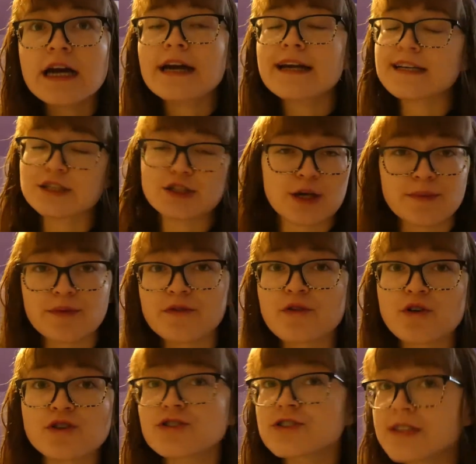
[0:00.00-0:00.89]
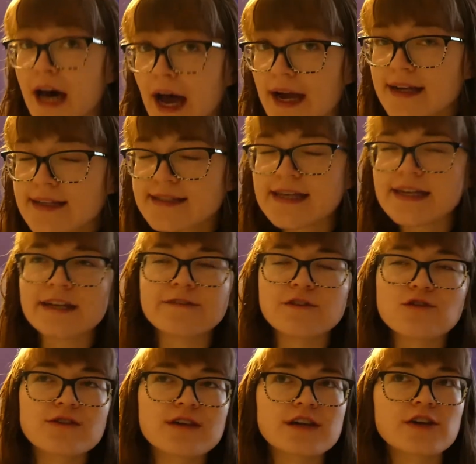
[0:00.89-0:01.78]
because chapter 4 sucks, and if
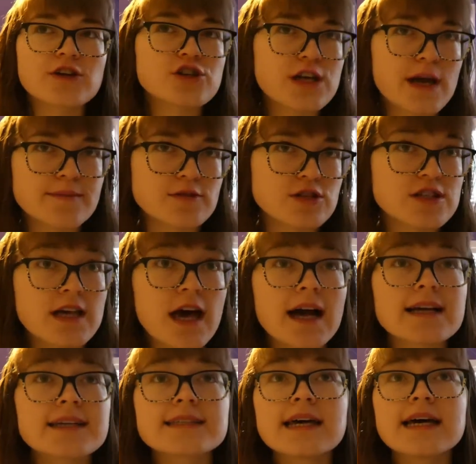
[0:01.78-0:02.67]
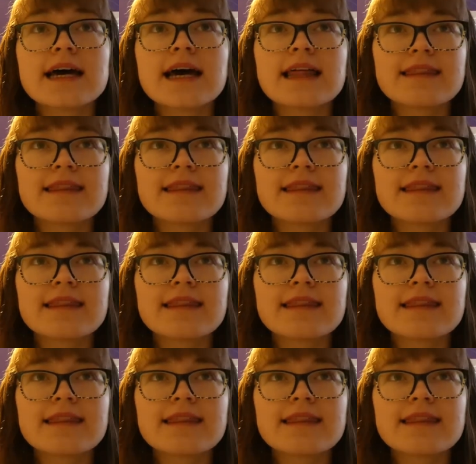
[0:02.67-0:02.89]
you think your chapter sucks,